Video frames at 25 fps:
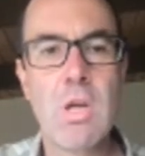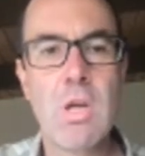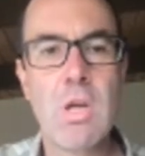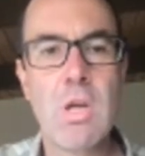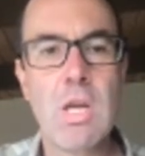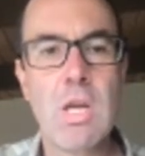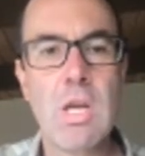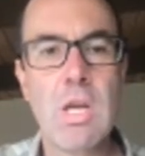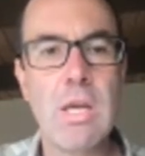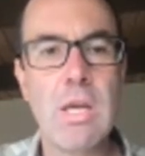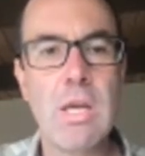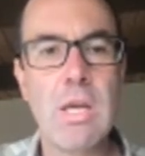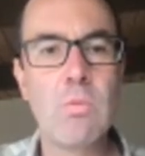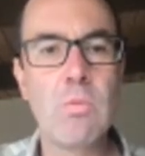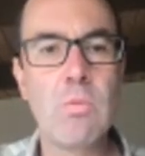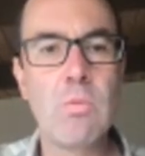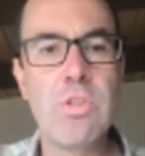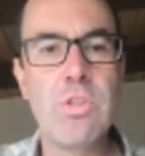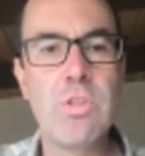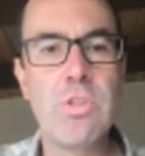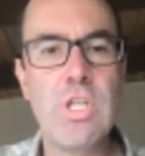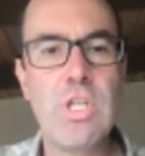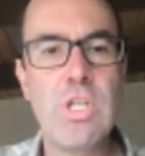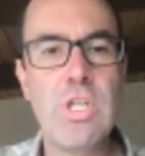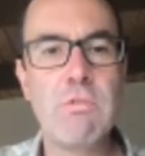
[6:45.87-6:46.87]
and with
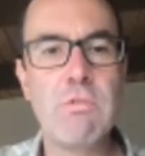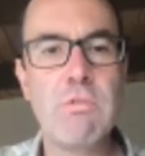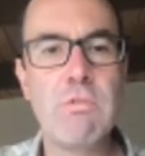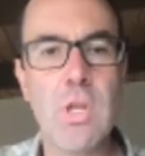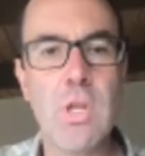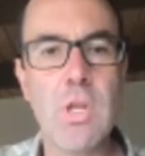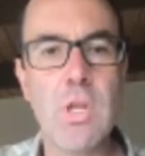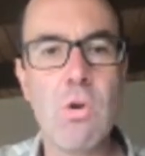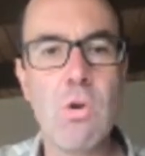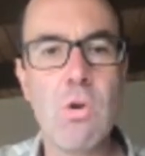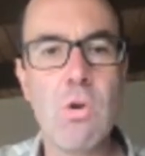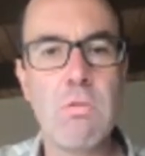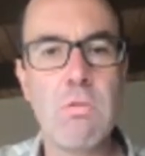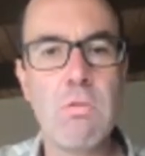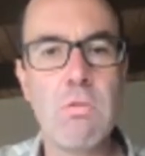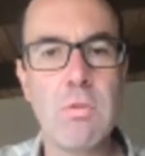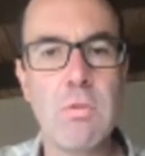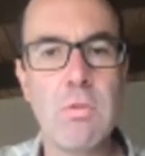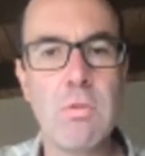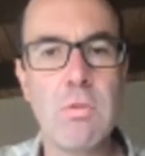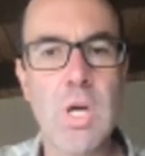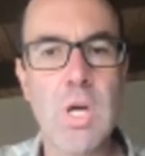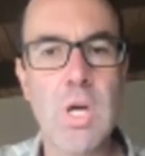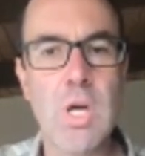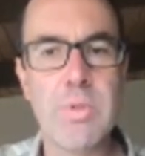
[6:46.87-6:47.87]
gene flow from
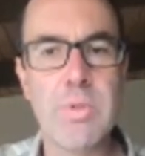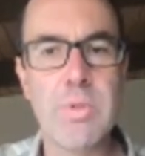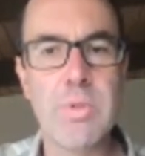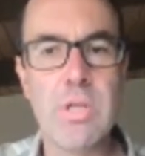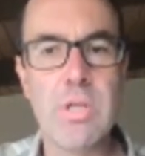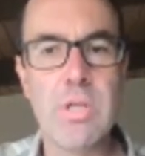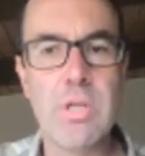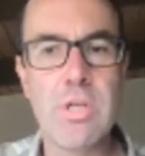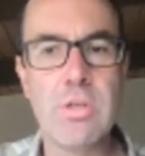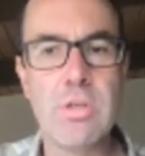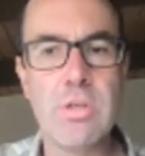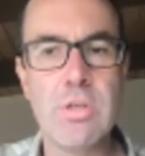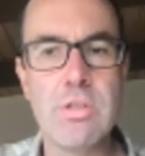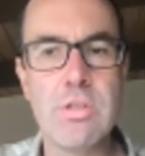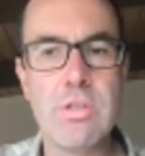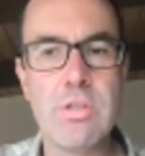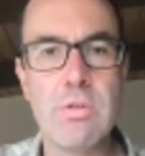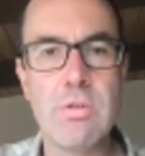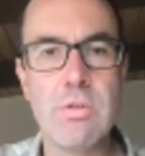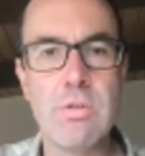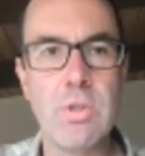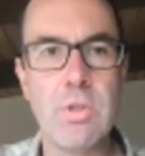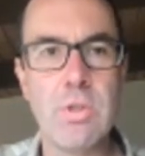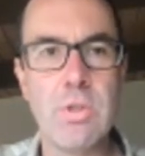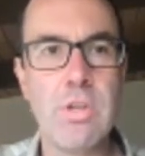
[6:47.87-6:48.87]
populations
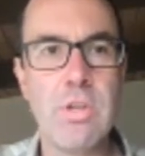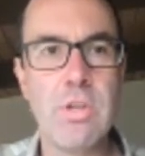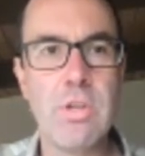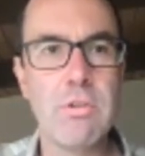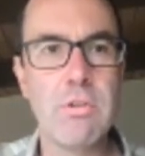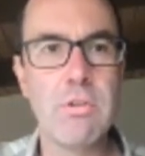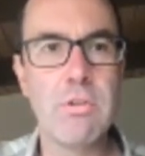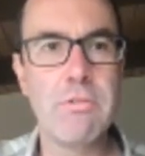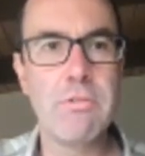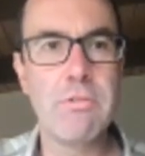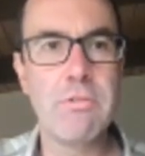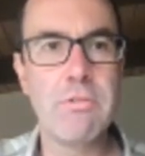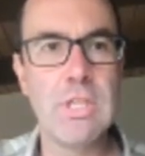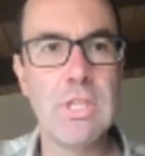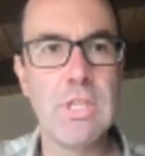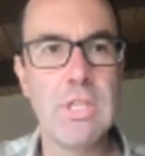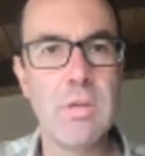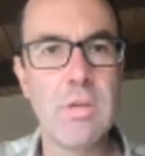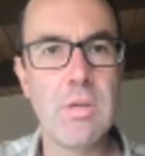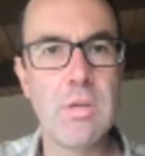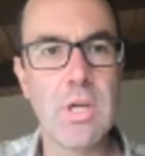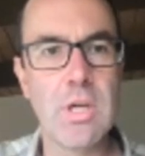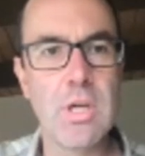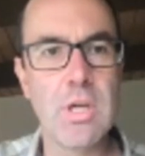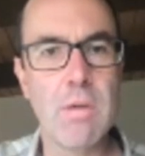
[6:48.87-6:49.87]
with different phenotypic
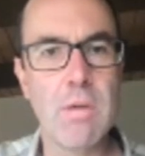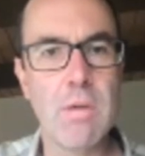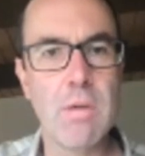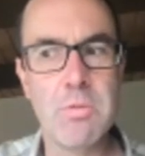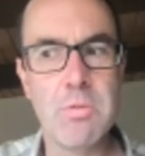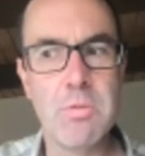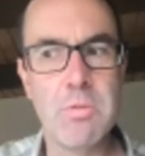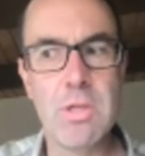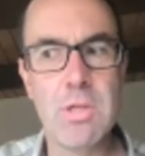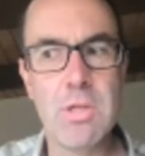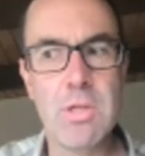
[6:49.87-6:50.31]
optima.